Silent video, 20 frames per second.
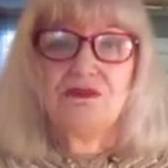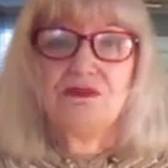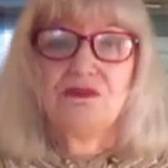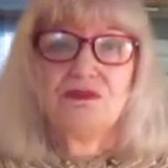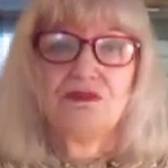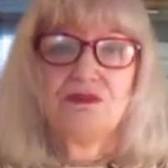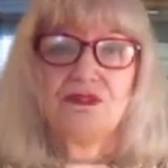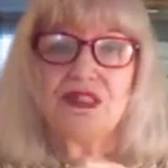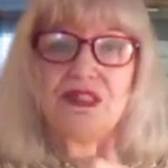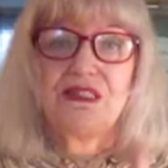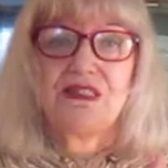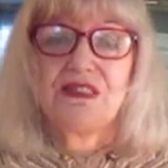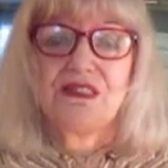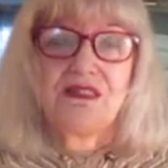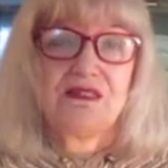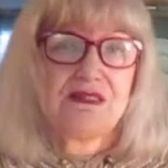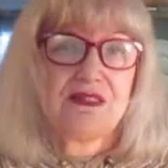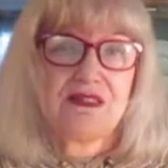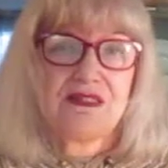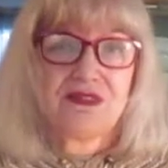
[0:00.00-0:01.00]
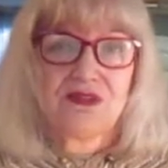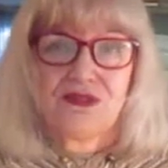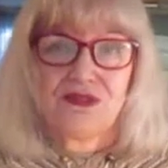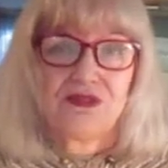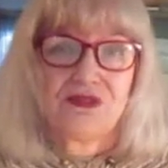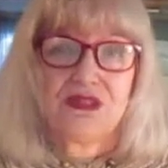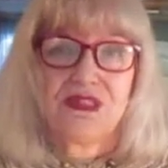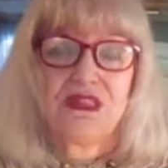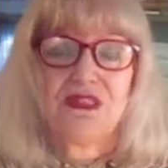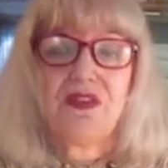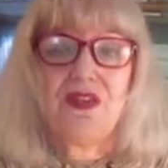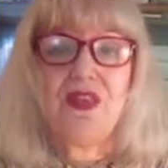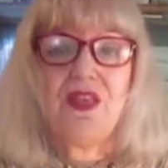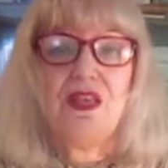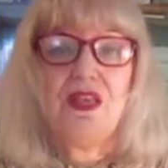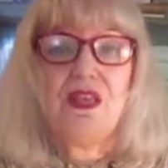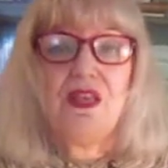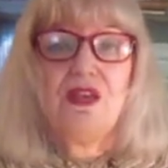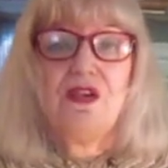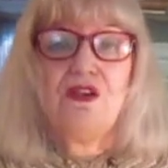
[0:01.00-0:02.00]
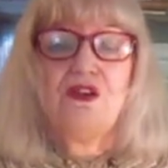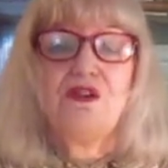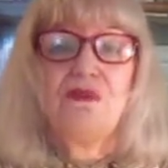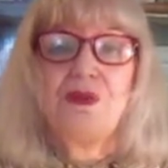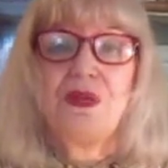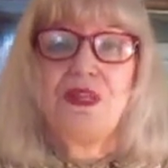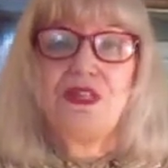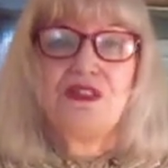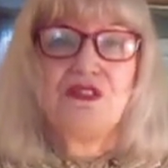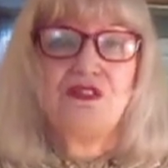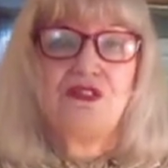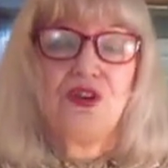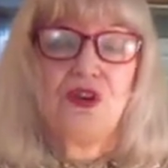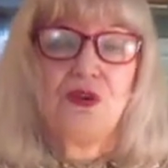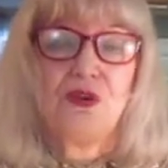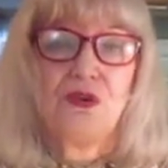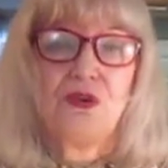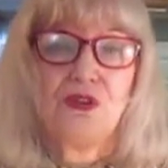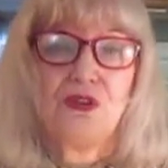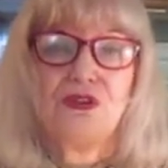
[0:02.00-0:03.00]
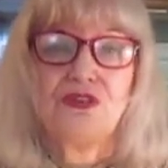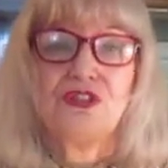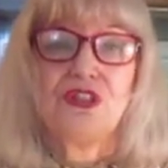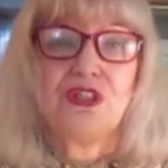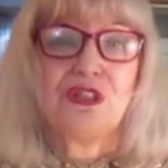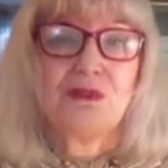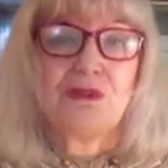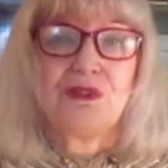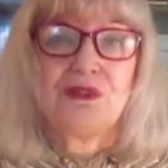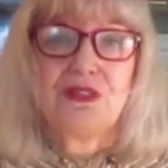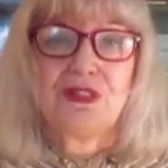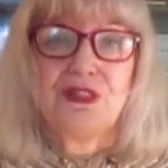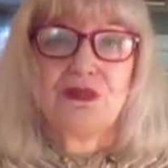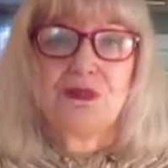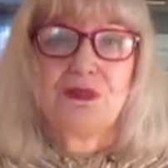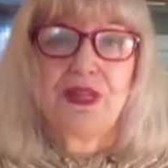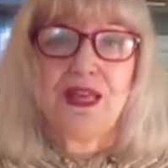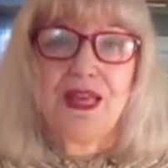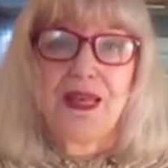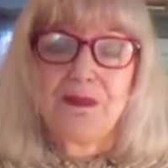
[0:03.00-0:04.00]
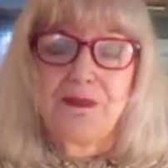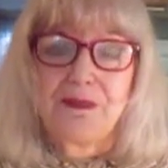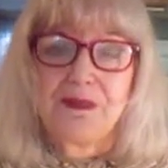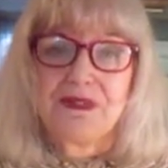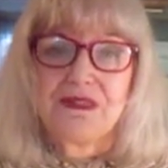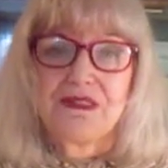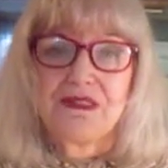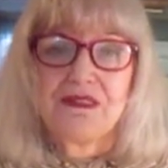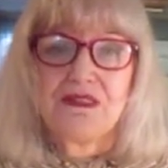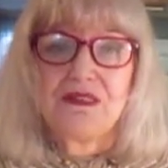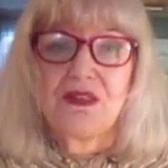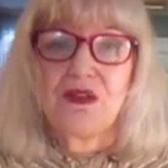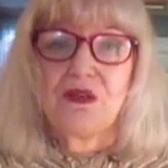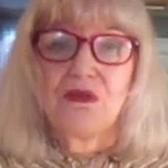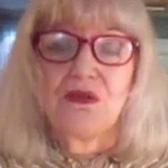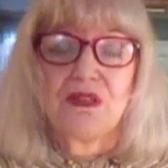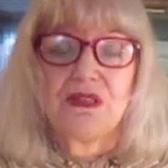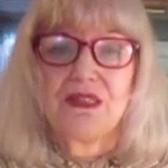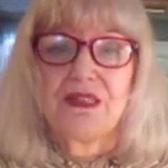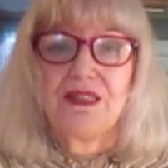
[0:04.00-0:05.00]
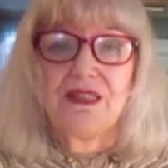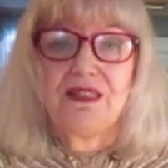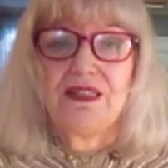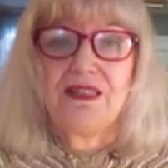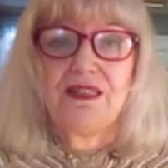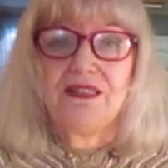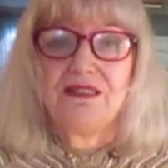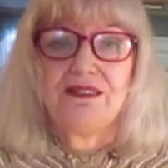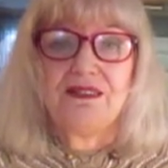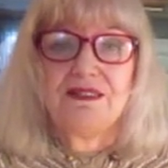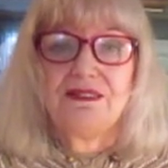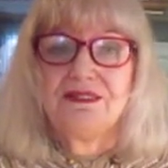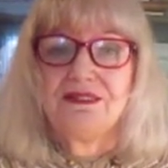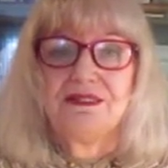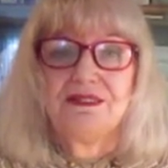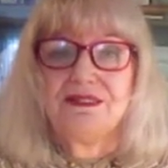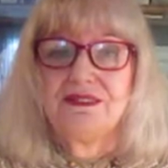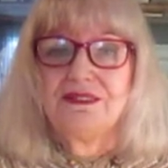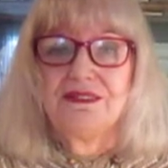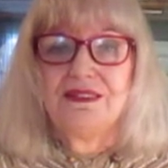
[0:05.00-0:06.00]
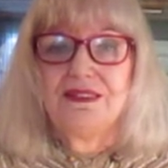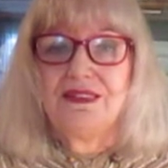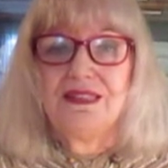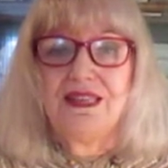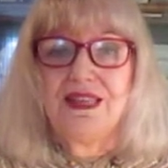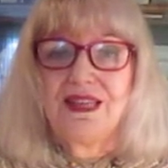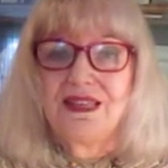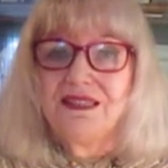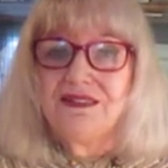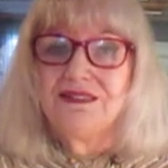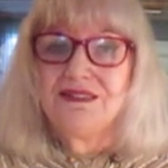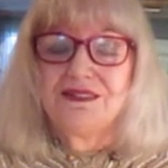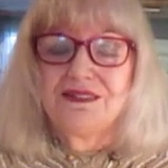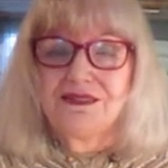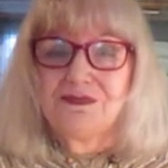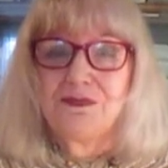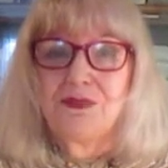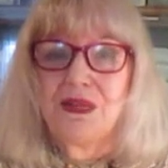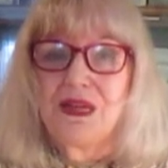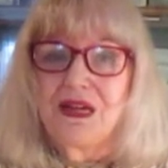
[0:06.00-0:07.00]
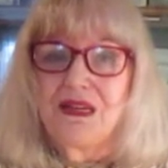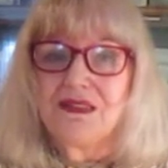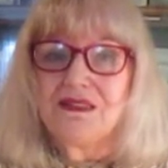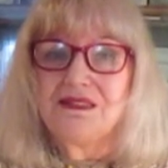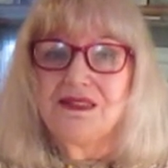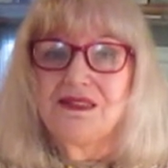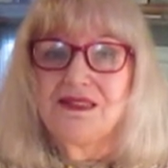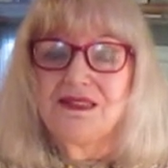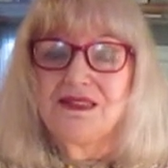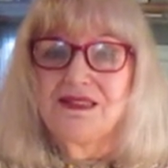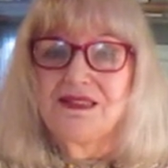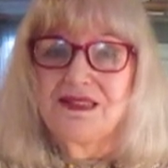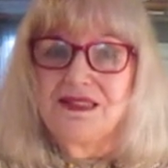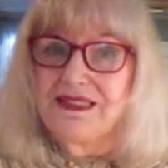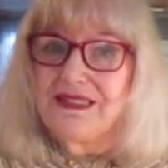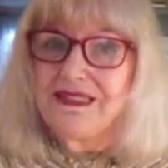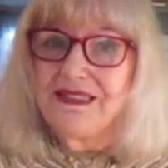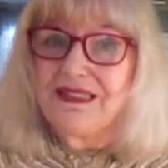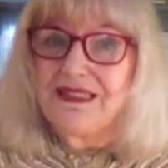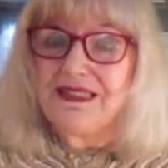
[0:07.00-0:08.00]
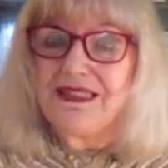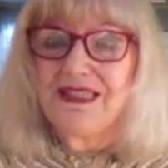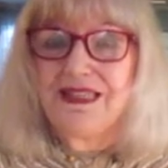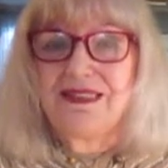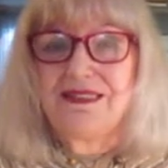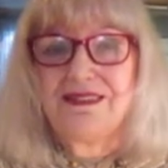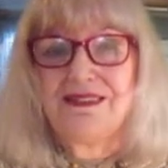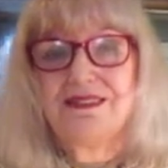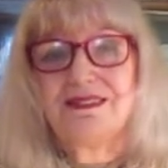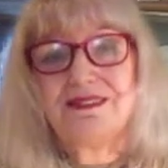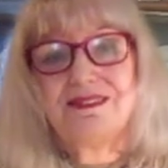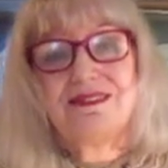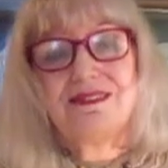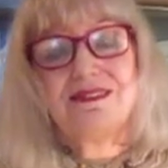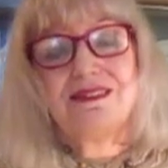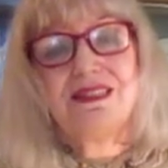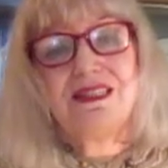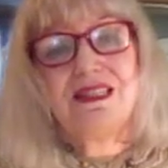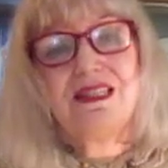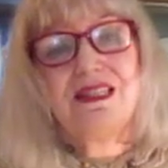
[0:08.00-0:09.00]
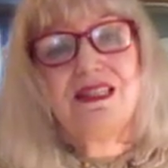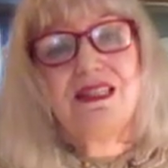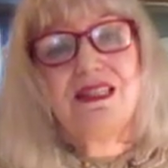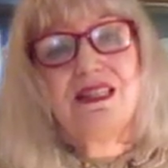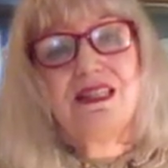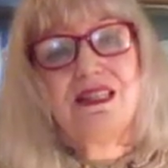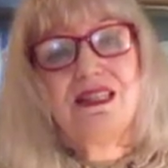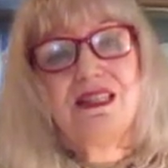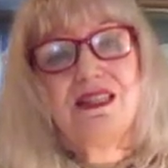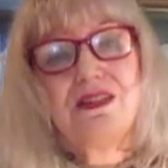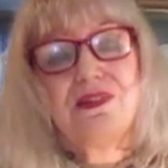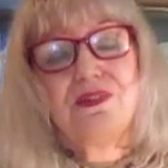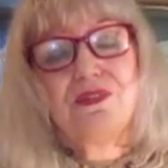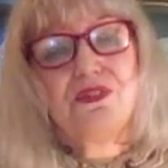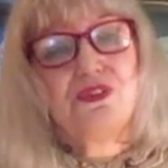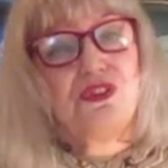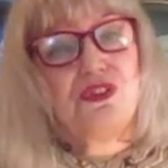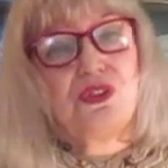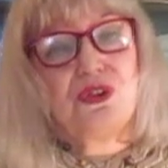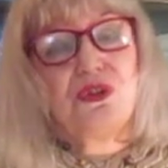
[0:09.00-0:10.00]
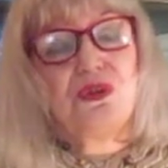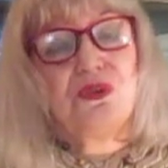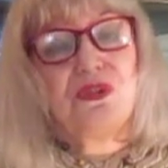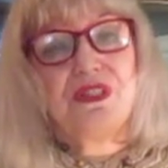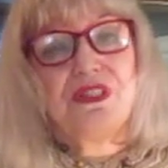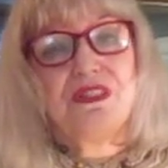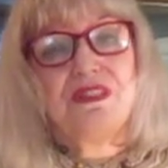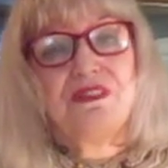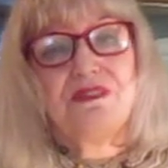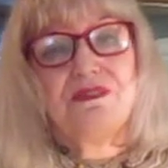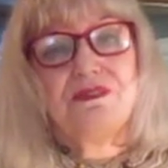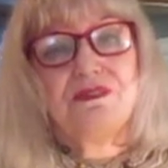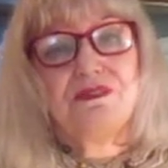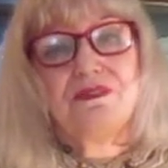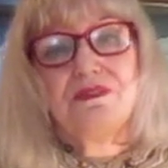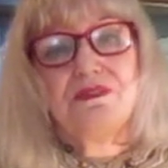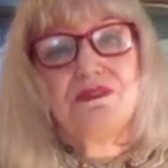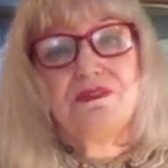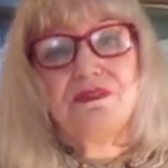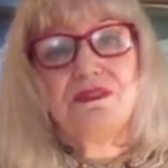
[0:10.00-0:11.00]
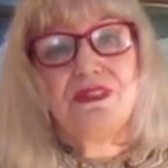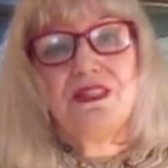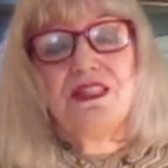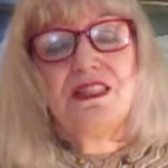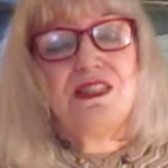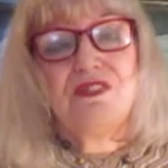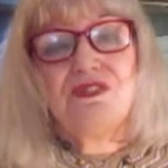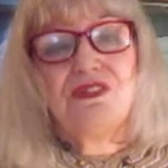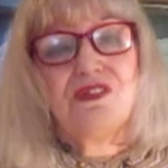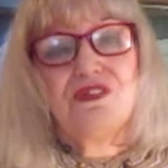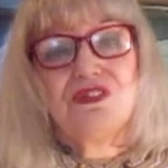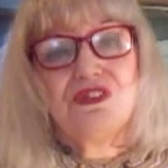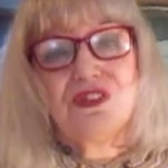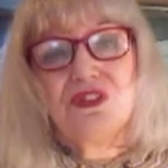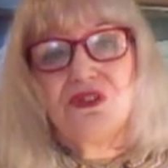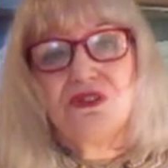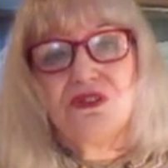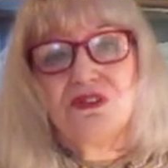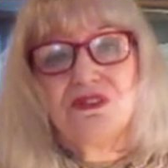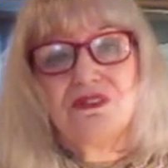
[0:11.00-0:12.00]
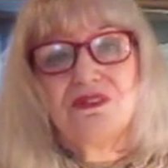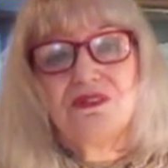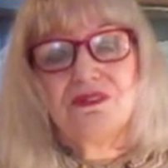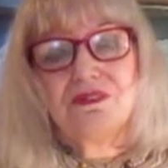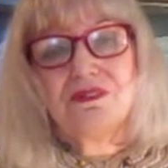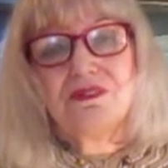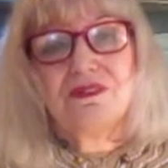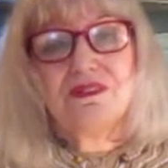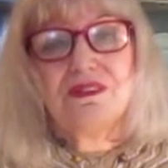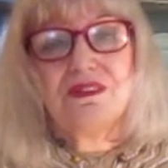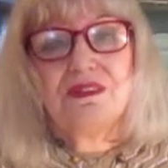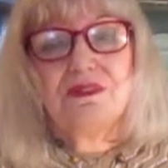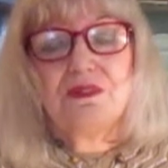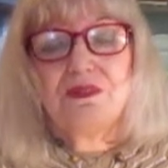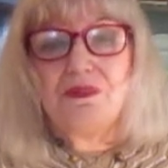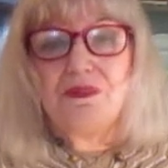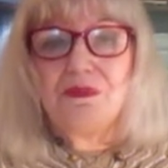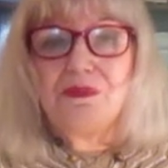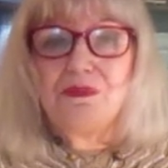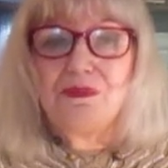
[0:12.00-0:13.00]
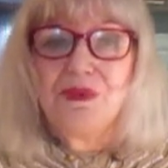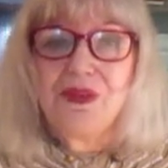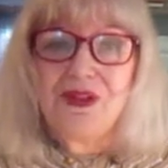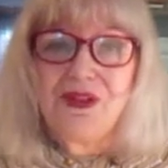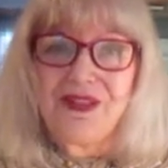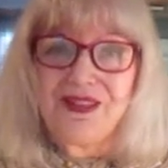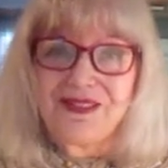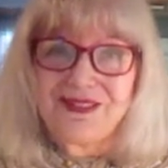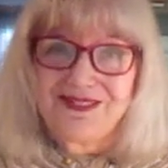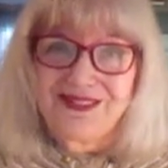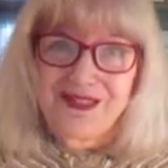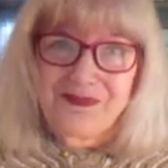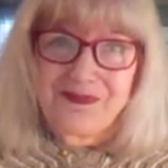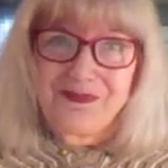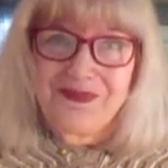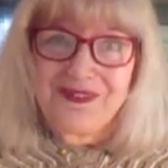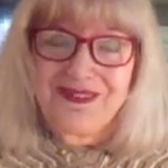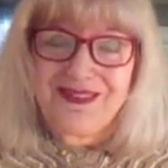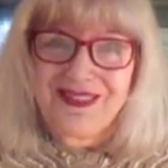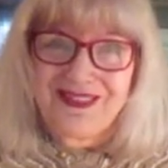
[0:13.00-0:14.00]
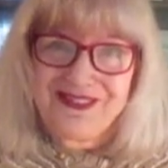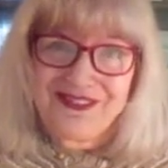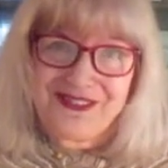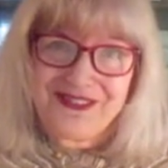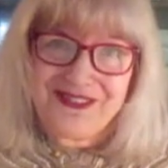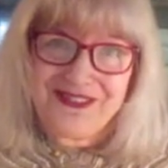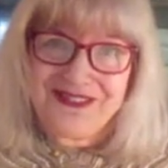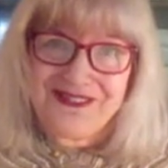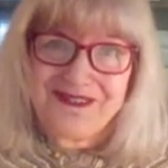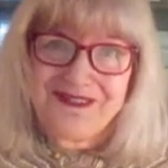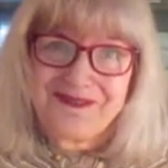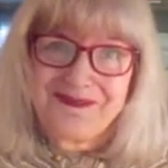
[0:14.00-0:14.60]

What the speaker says: retell this story or make it known, or terrible things would happen. So he had this blocked in his psyche, and you know, he never ever told it, except that night.